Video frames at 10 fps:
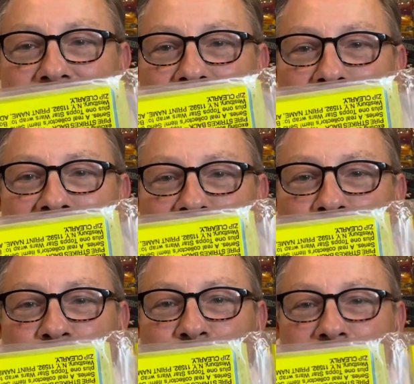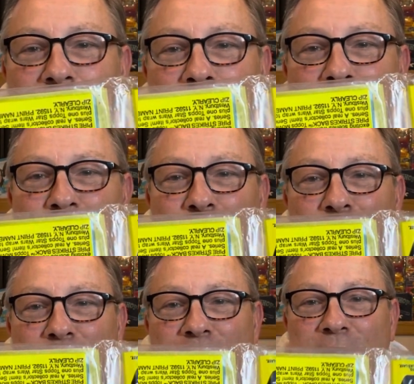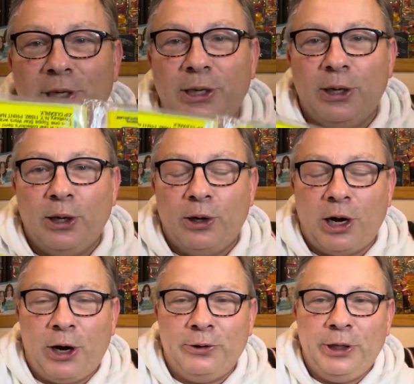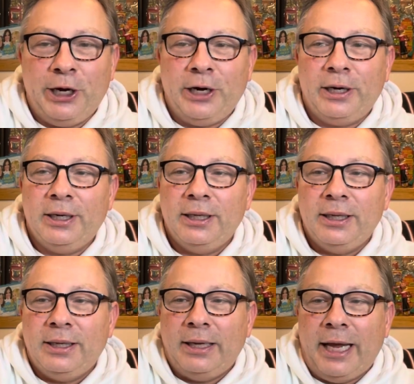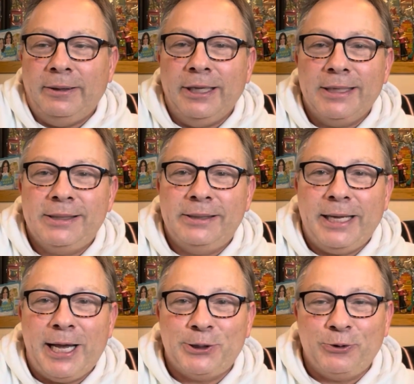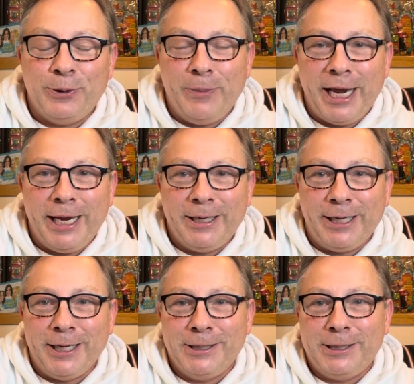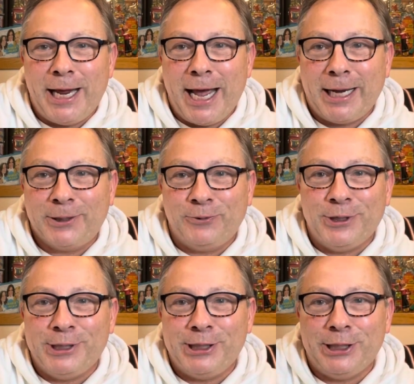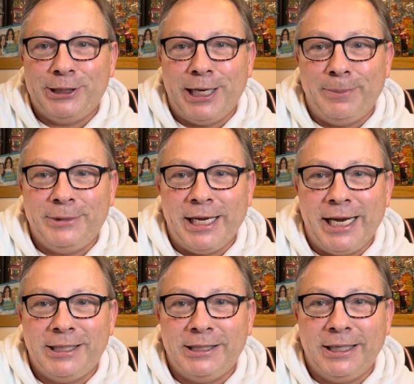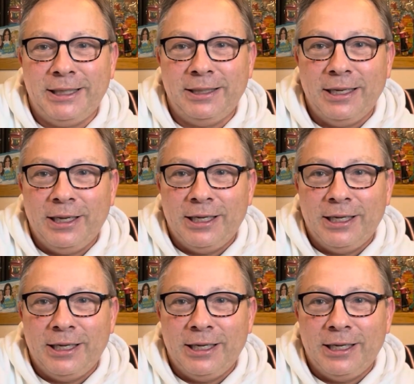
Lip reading: So I'm not sure what characters are there. And this has remained intact, resisted temptation,